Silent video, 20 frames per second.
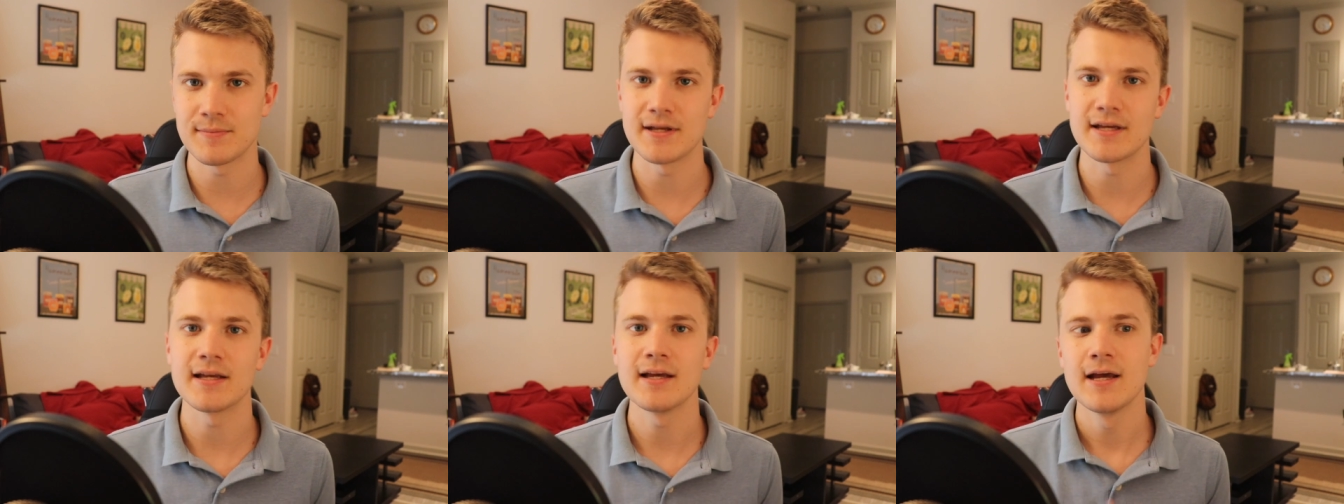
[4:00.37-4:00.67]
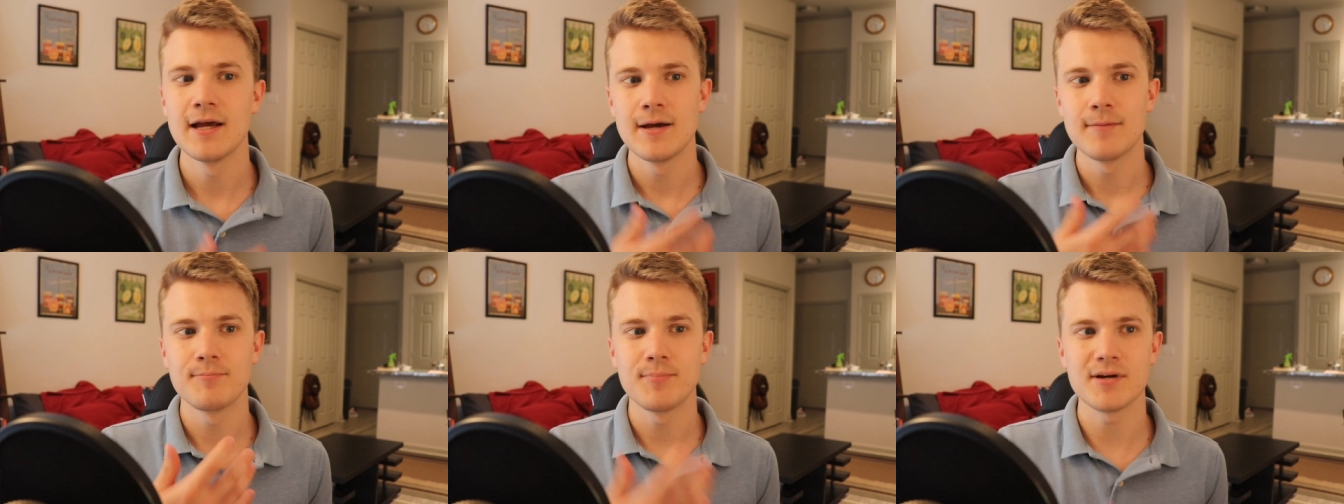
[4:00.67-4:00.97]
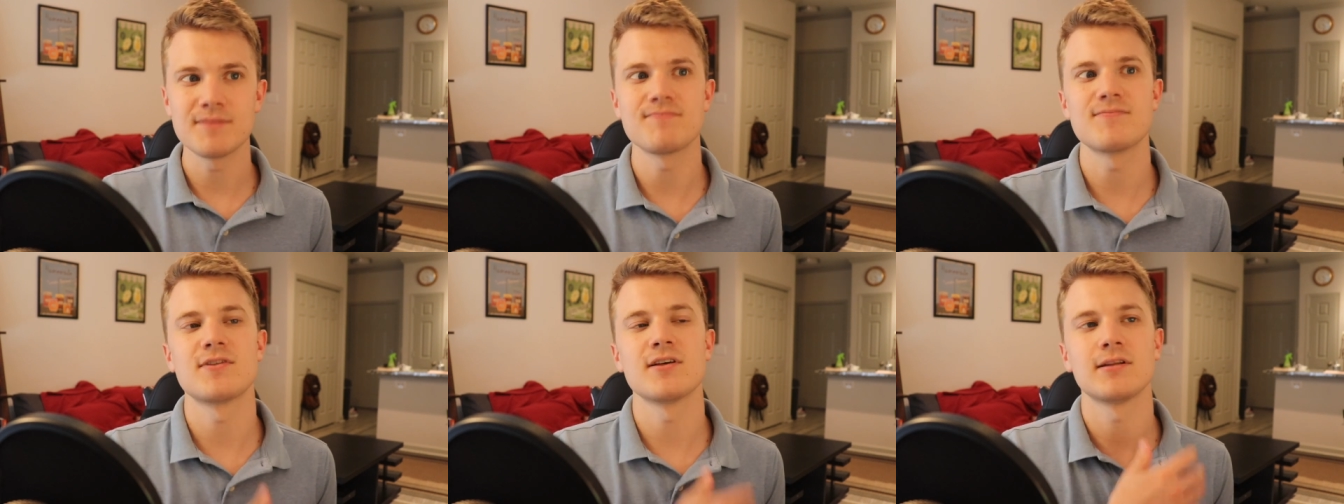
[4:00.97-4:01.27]
me.
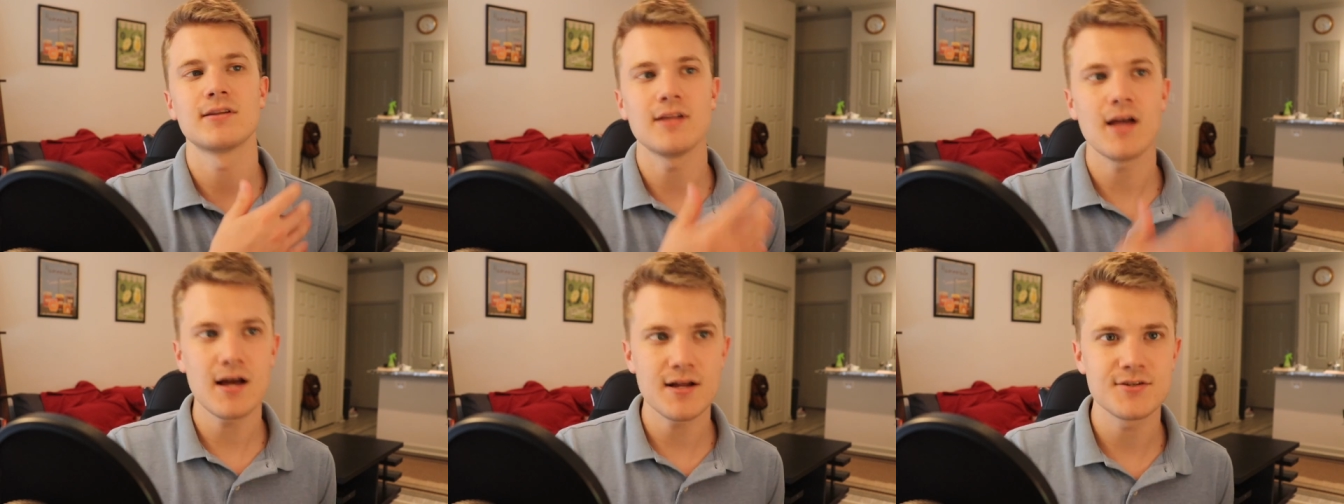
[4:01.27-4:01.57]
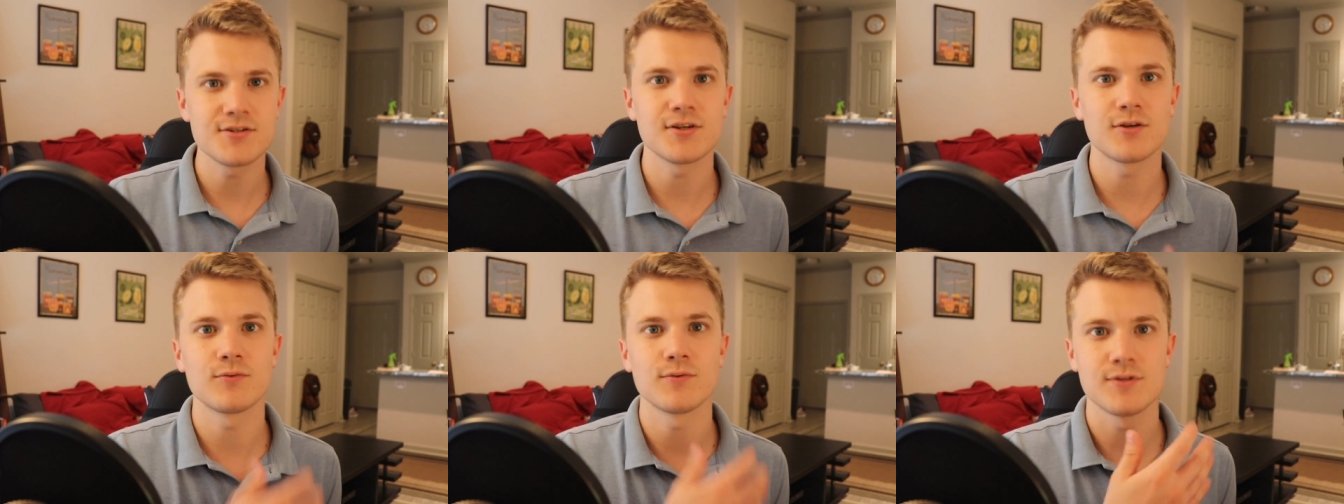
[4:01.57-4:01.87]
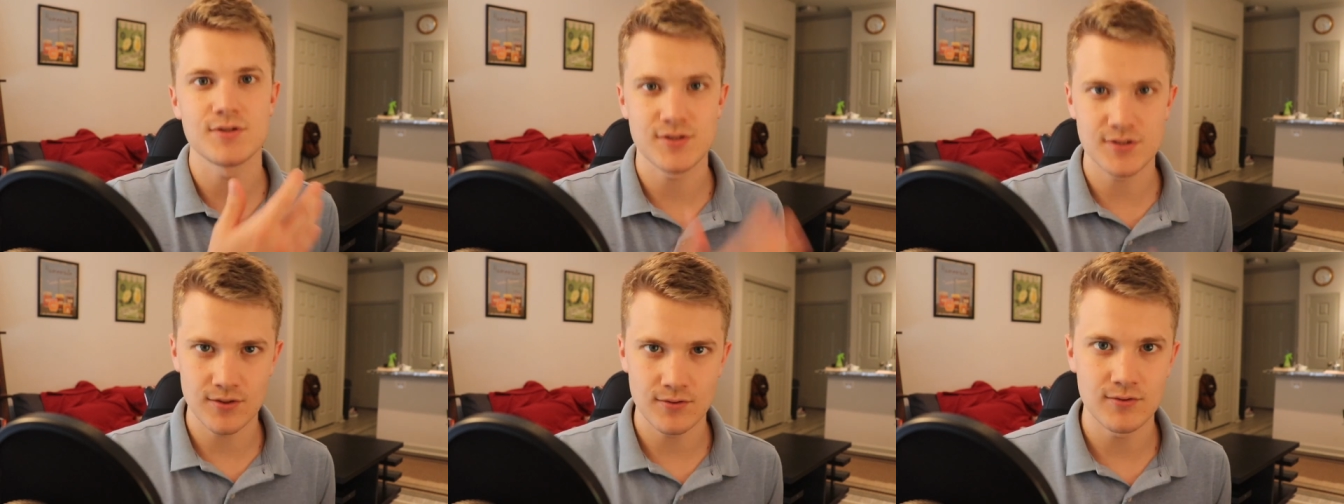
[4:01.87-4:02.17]
But the logic
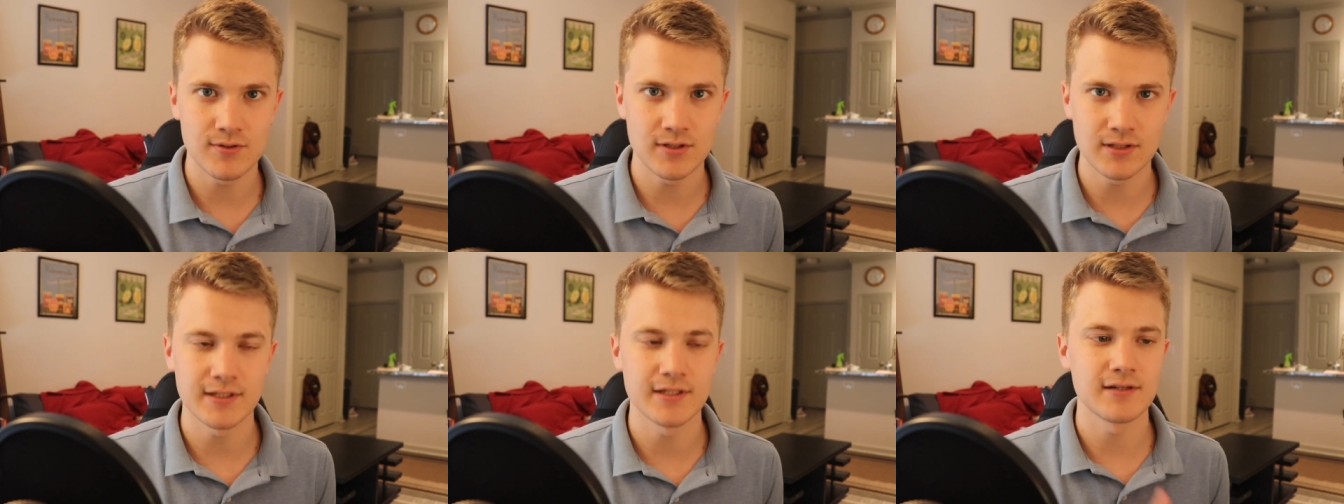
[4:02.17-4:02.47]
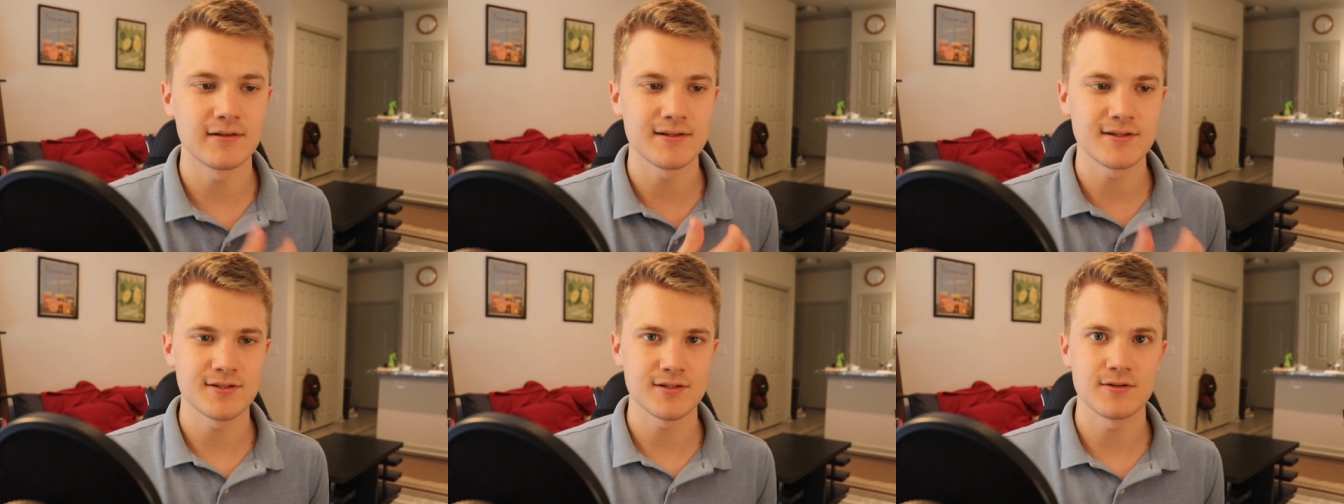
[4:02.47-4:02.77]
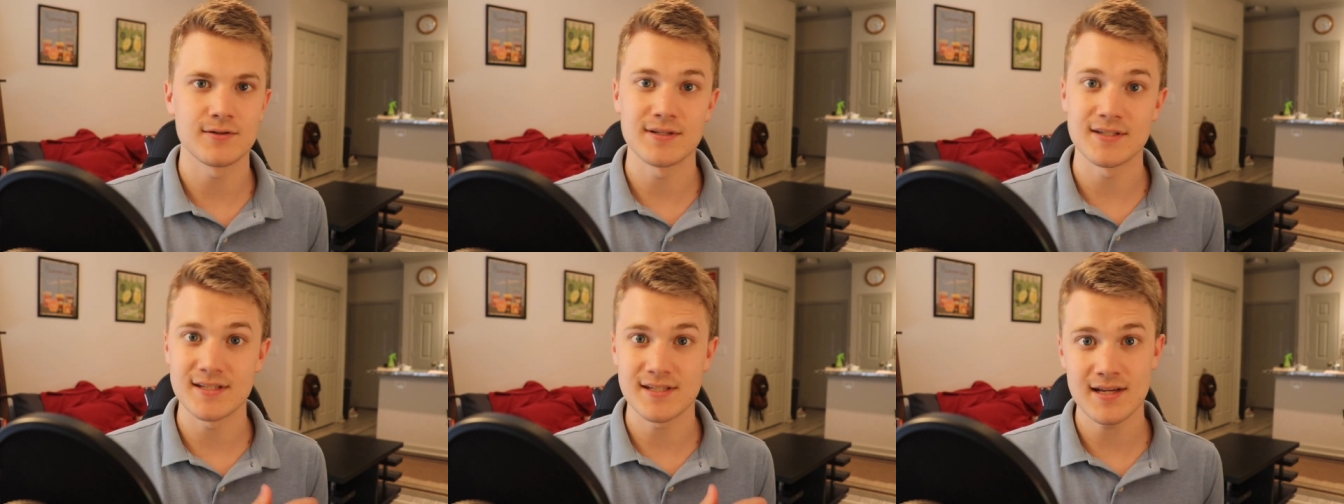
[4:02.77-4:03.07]
was so clear and
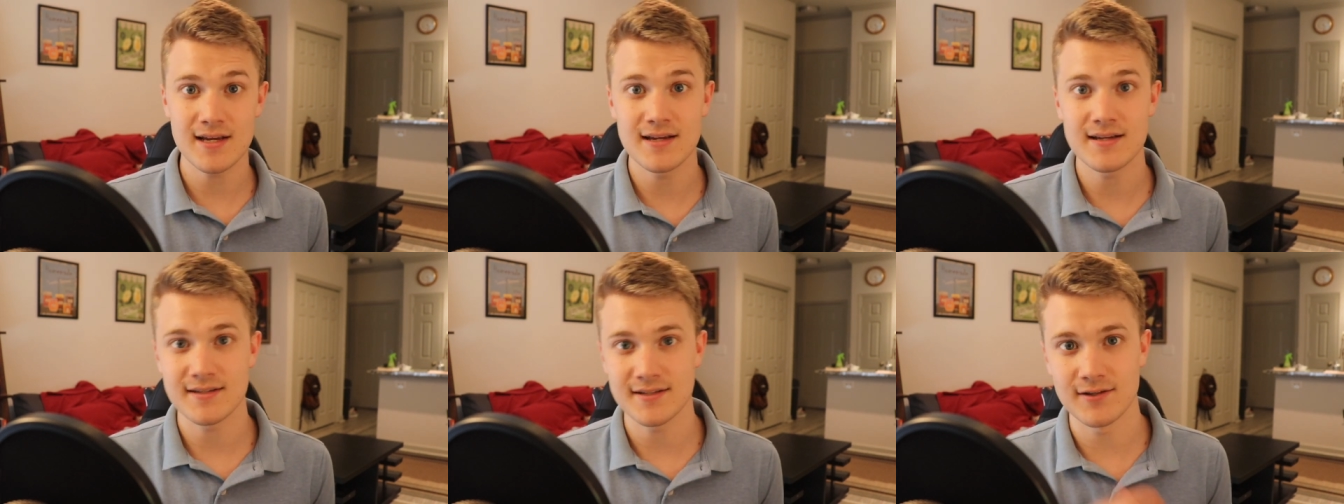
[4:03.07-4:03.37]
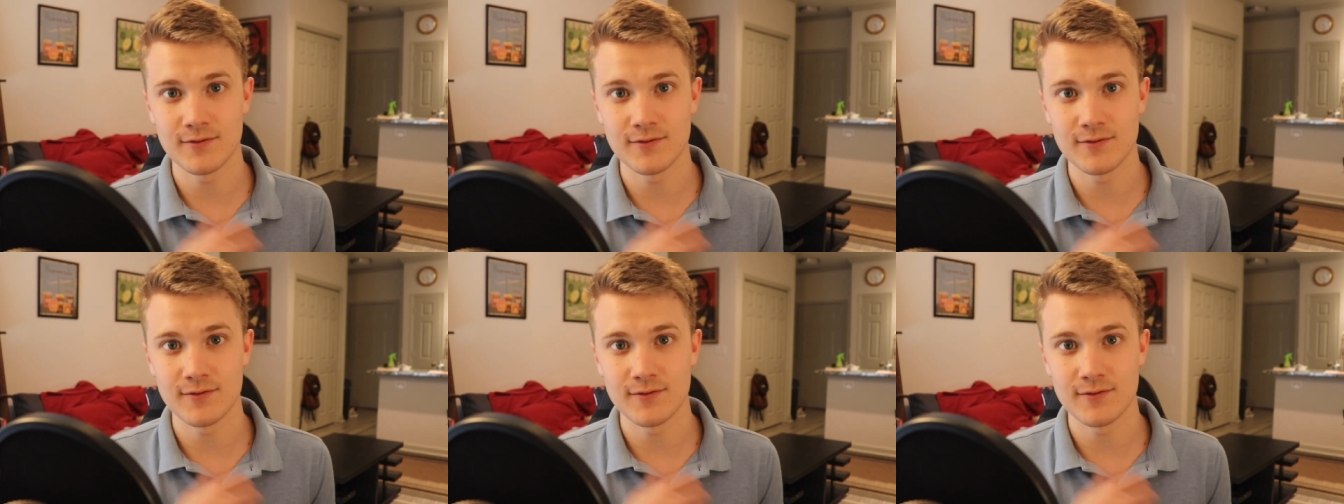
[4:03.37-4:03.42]
so concise,